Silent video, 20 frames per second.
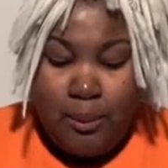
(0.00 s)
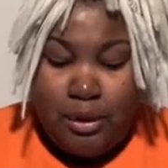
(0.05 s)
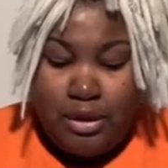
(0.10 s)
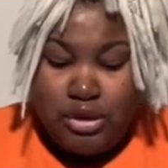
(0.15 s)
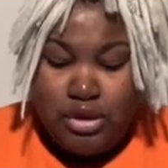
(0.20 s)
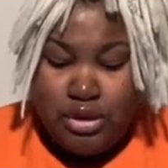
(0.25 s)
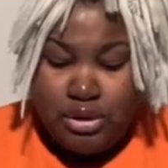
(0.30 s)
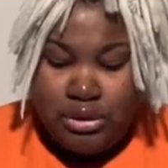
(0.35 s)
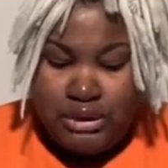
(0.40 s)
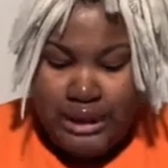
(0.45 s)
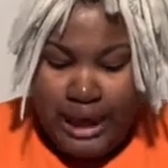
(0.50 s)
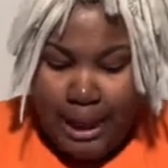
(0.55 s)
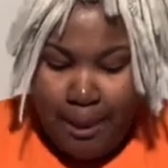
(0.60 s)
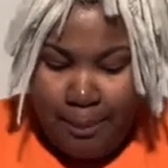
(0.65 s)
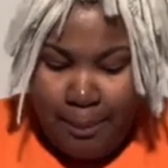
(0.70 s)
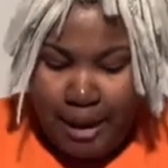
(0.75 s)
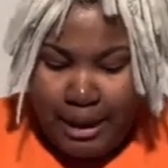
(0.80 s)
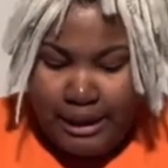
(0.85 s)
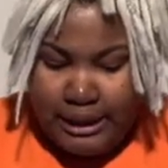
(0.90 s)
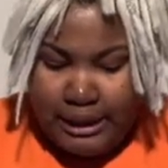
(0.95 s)
once you
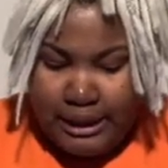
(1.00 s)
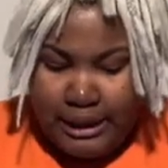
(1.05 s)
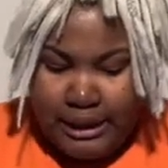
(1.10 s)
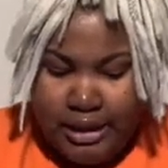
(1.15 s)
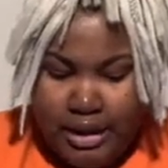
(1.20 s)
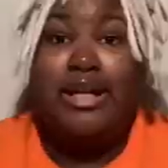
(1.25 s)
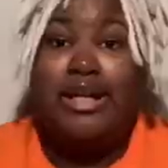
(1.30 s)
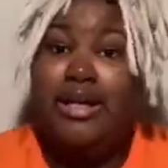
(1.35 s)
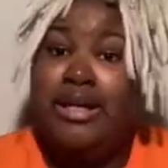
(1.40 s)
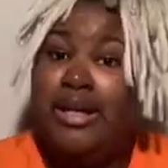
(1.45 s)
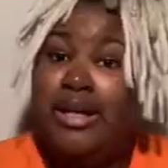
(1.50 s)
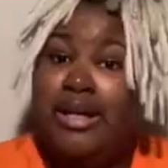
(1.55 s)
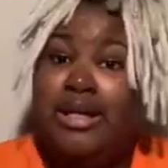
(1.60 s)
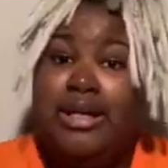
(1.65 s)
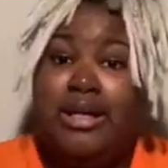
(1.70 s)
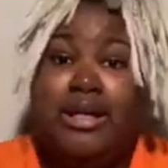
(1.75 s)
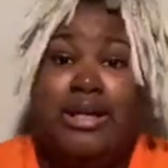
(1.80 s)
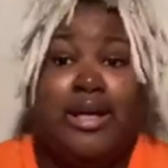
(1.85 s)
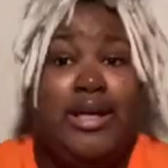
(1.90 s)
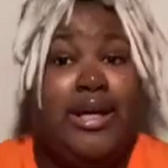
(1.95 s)
tap on it, and you're gonna
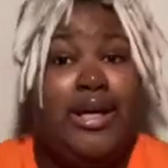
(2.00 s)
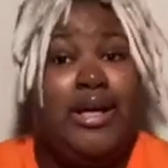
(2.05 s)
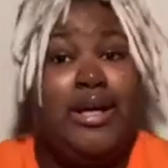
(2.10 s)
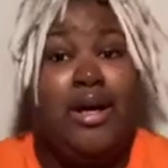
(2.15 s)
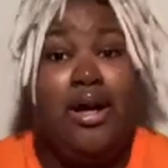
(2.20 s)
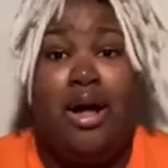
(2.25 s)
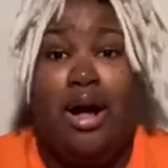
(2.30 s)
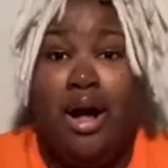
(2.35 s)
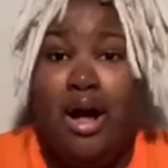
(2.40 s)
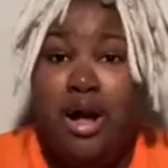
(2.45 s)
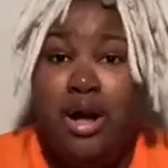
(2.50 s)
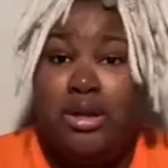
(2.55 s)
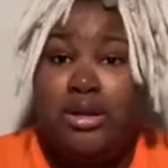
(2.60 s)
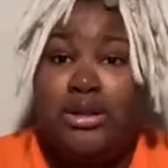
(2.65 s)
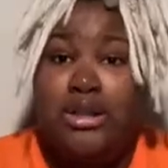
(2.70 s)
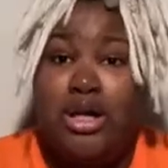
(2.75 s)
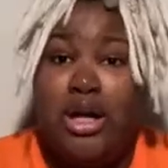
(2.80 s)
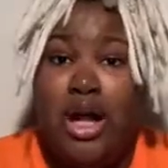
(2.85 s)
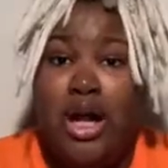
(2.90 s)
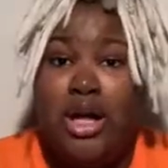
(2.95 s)
either hit call
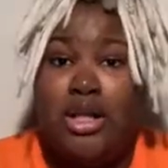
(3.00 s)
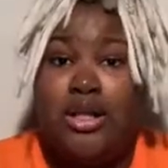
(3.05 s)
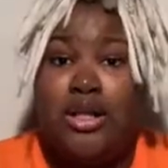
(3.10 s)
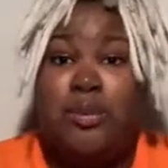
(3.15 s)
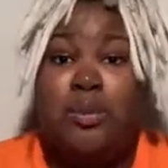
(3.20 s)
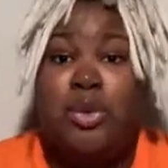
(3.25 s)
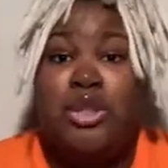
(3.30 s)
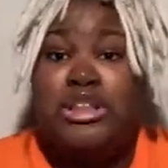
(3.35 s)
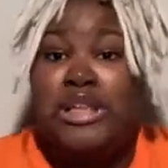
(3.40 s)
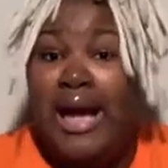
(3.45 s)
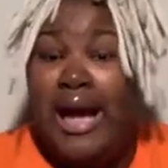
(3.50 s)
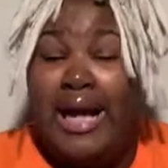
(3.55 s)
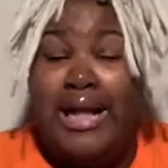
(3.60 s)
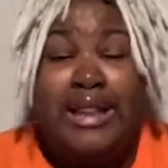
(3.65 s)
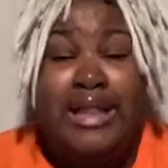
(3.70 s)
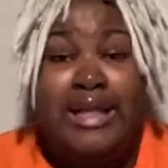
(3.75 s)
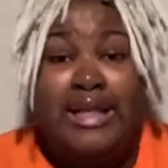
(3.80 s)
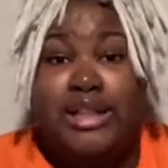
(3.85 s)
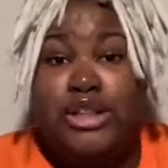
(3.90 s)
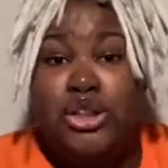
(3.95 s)
to call them, which I
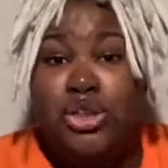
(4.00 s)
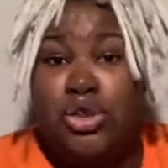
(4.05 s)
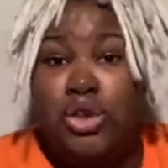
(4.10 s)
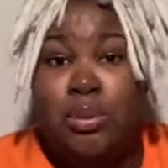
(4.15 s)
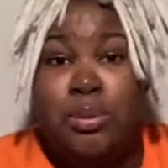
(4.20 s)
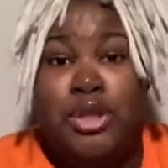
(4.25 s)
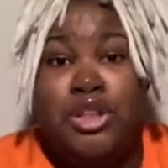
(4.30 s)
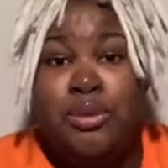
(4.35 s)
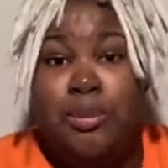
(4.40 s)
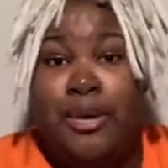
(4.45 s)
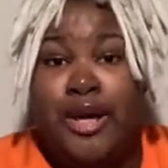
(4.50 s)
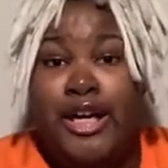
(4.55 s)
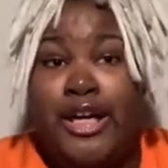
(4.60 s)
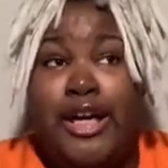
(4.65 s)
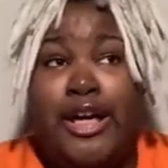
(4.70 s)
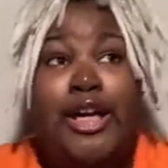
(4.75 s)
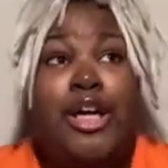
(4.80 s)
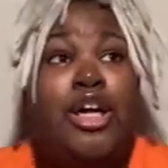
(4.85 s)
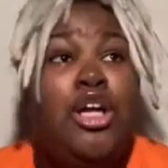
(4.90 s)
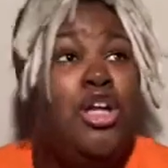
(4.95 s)
think is so much better.